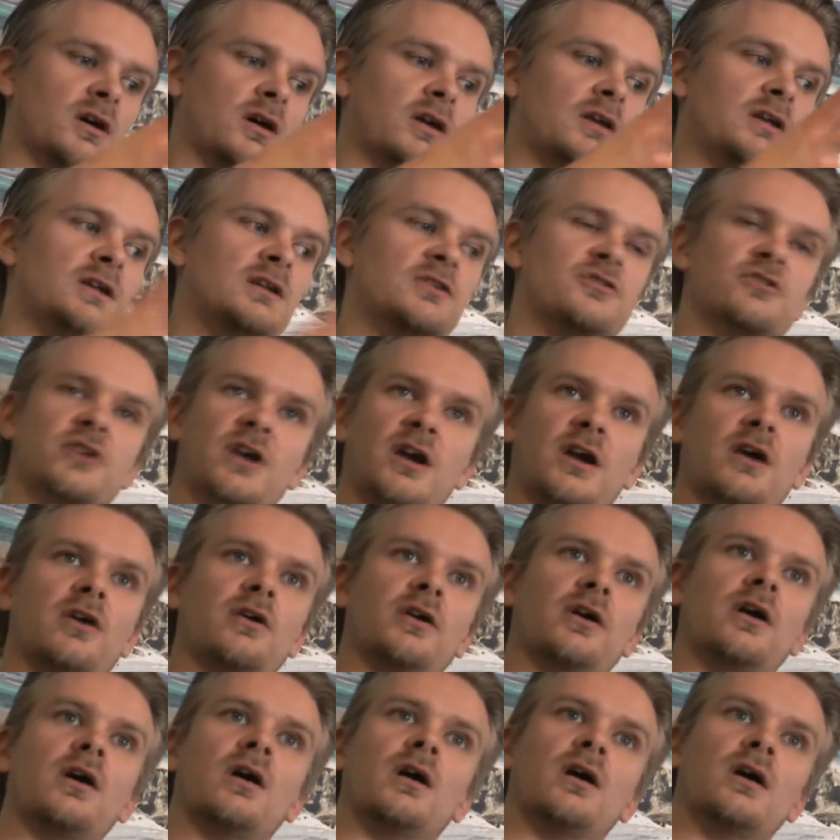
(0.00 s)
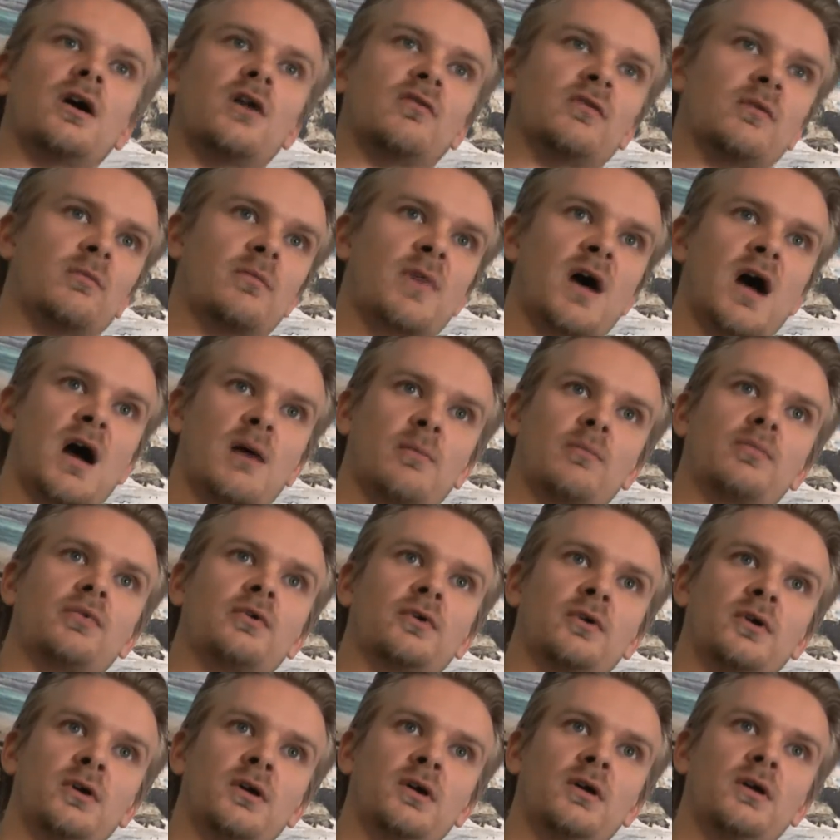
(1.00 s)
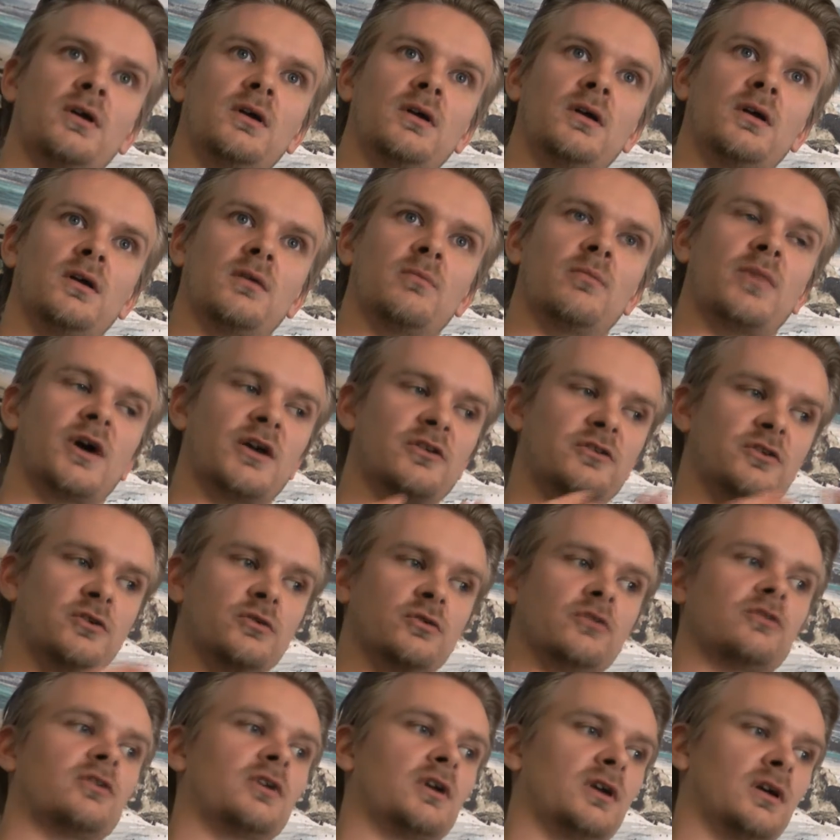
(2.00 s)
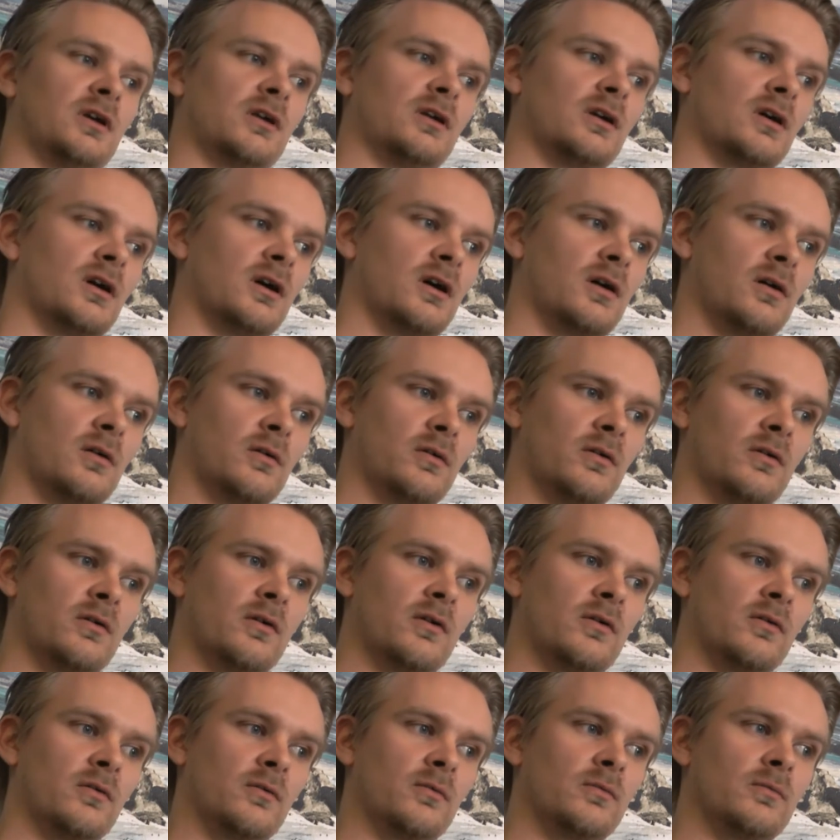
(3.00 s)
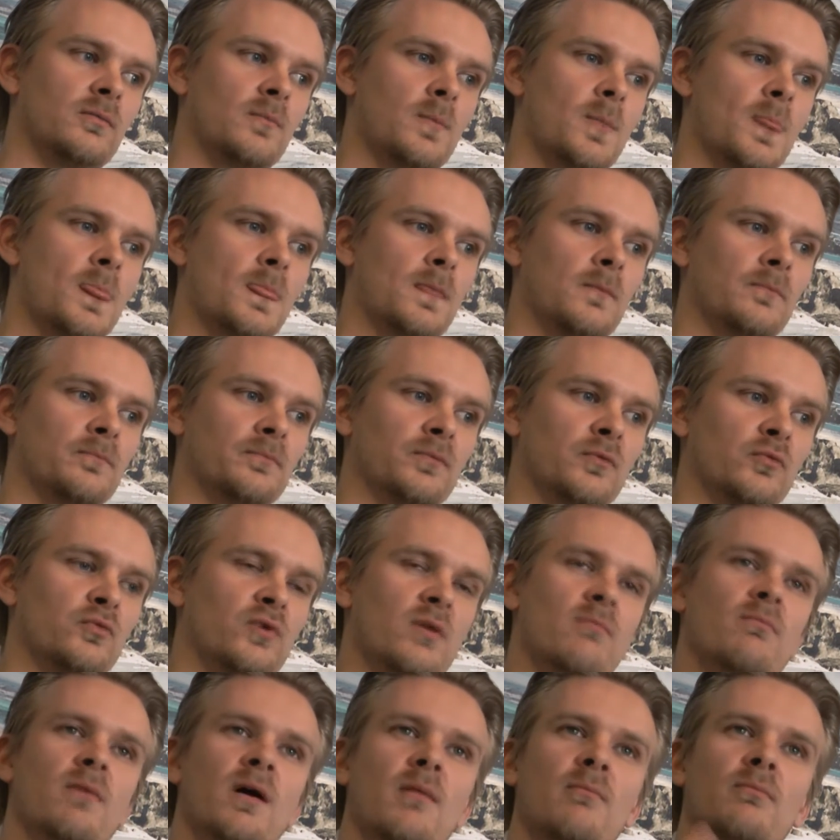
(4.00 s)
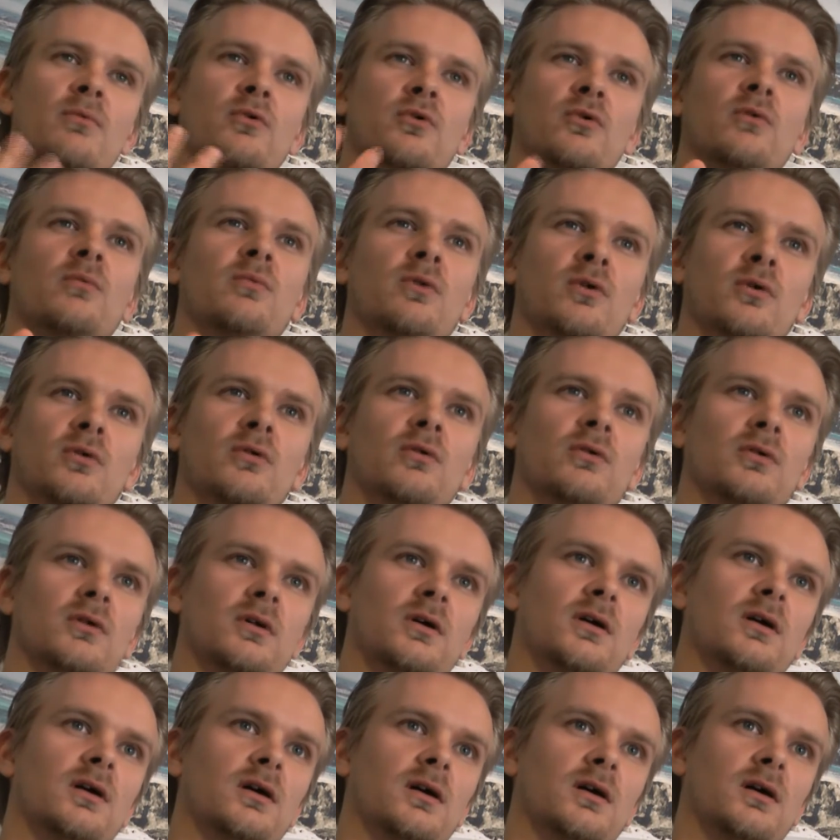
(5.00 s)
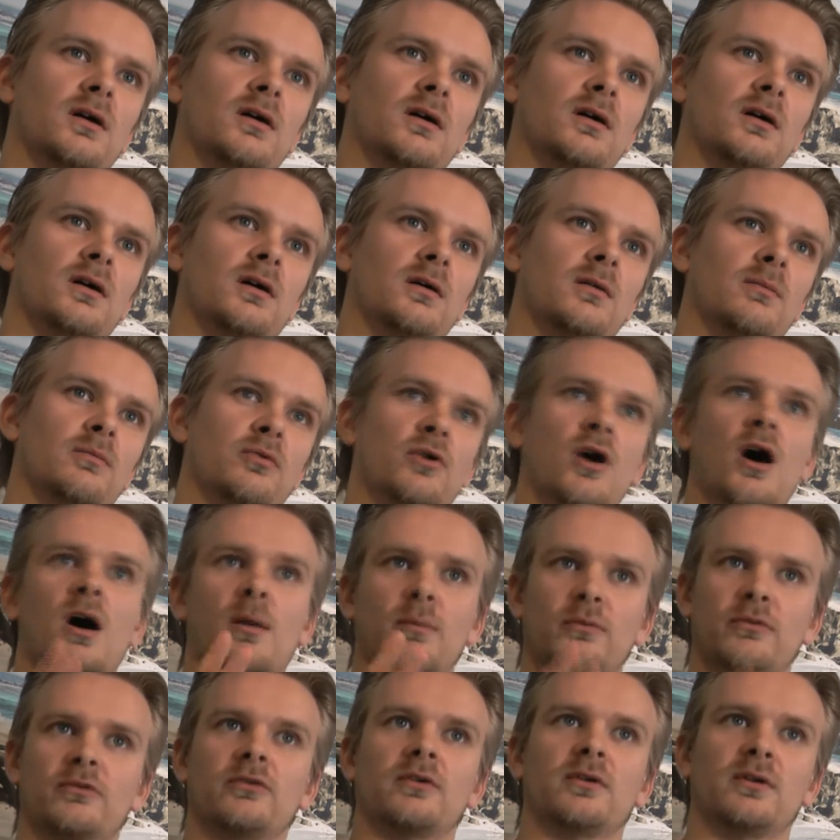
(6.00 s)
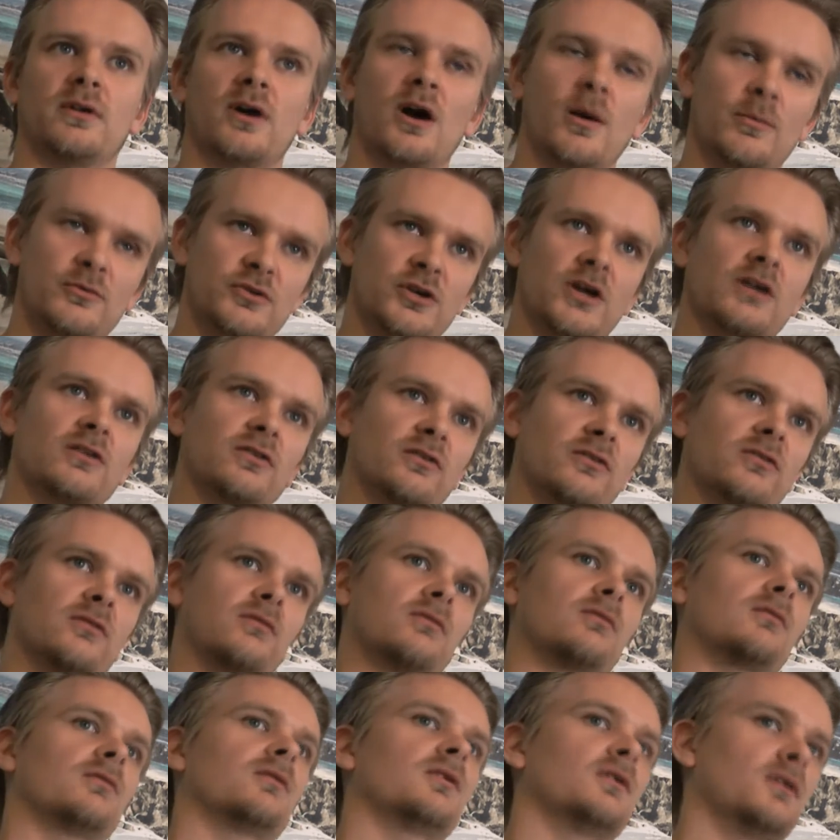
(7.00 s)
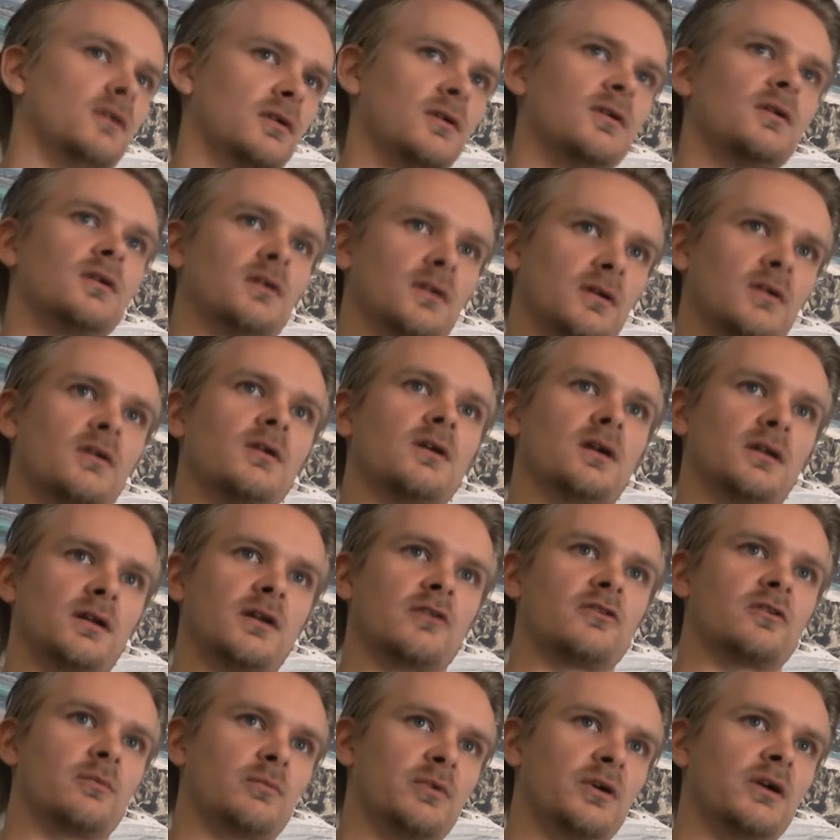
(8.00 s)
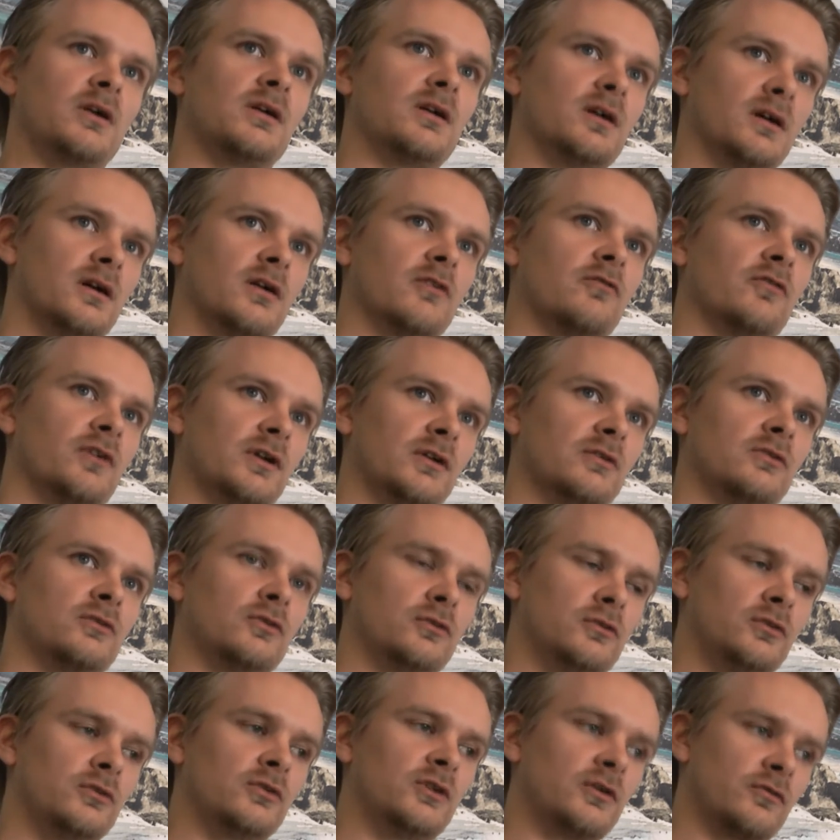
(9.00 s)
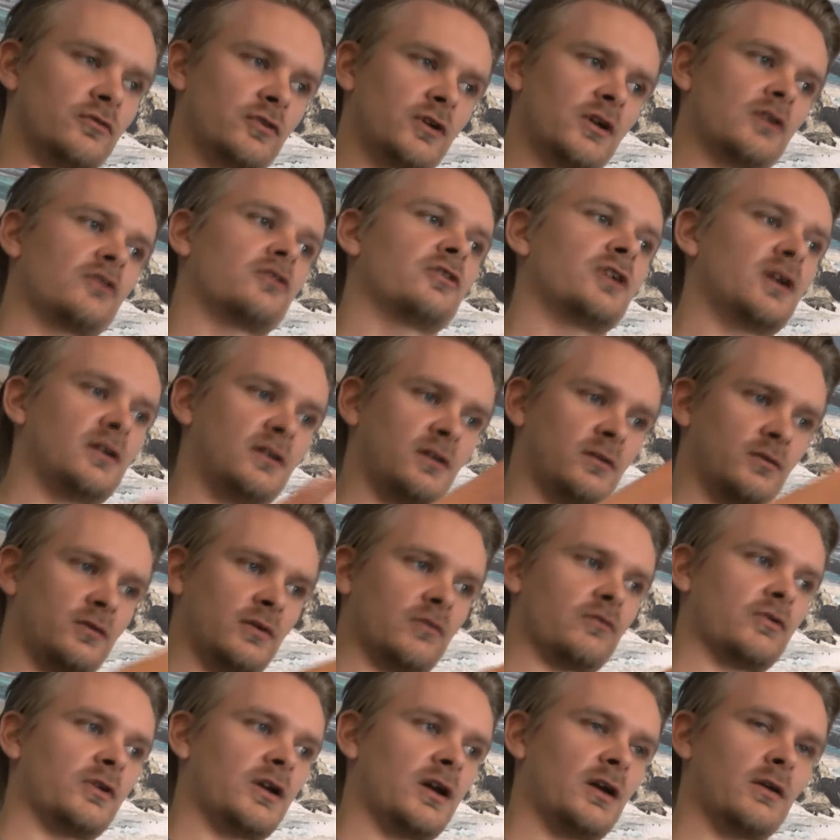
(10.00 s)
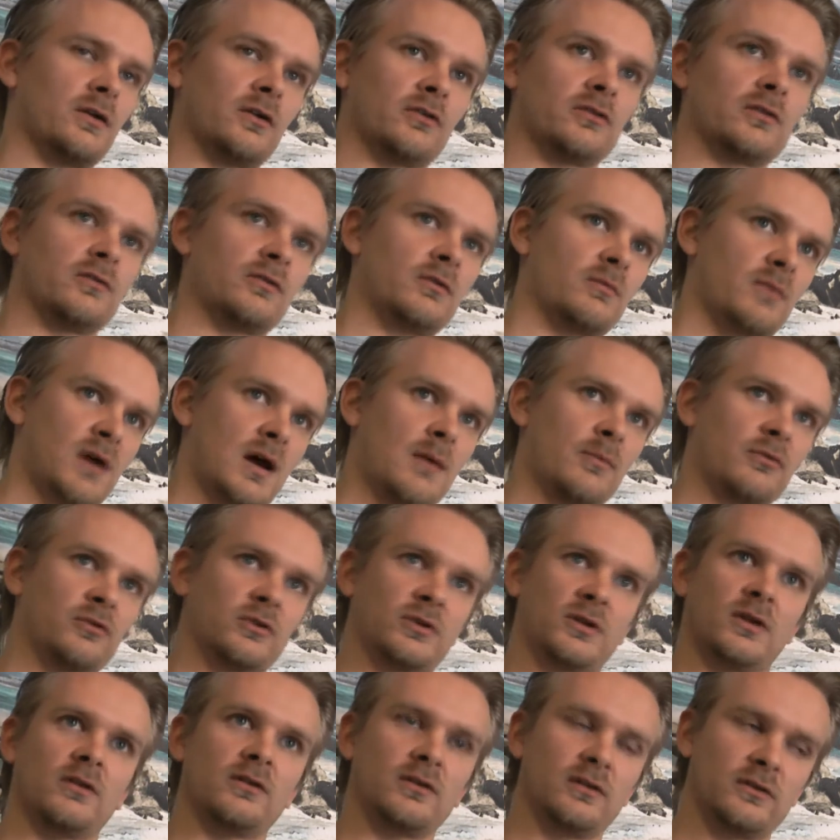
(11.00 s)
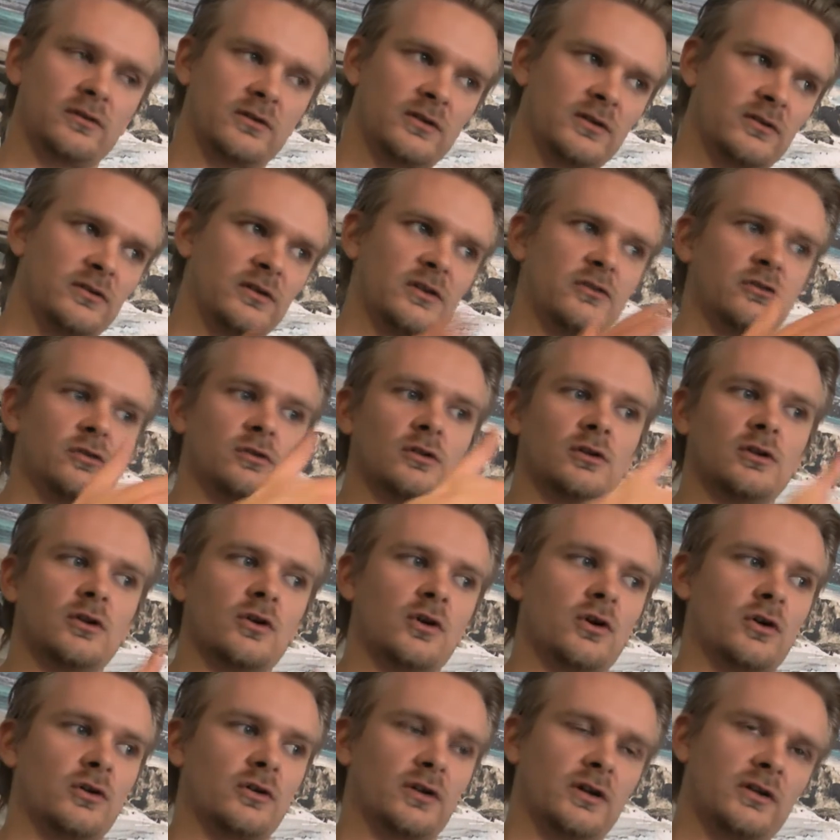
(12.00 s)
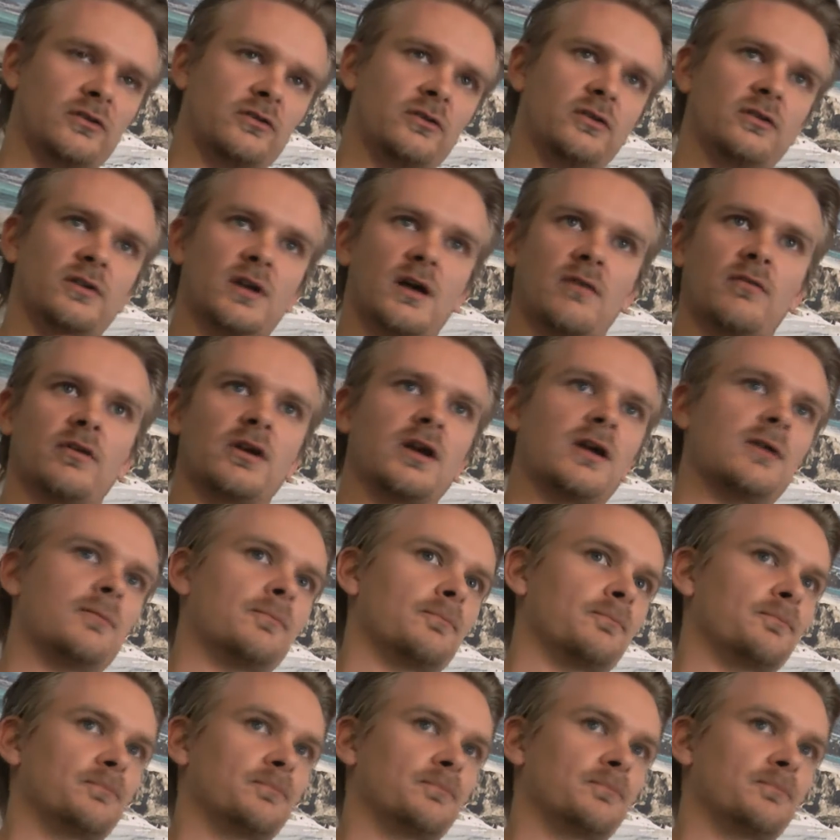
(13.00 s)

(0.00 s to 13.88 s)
each area of a map by using rememberable props and objects. And that's a big thing to differentiate the different areas of the map, so it's easier to learn and easier to navigate.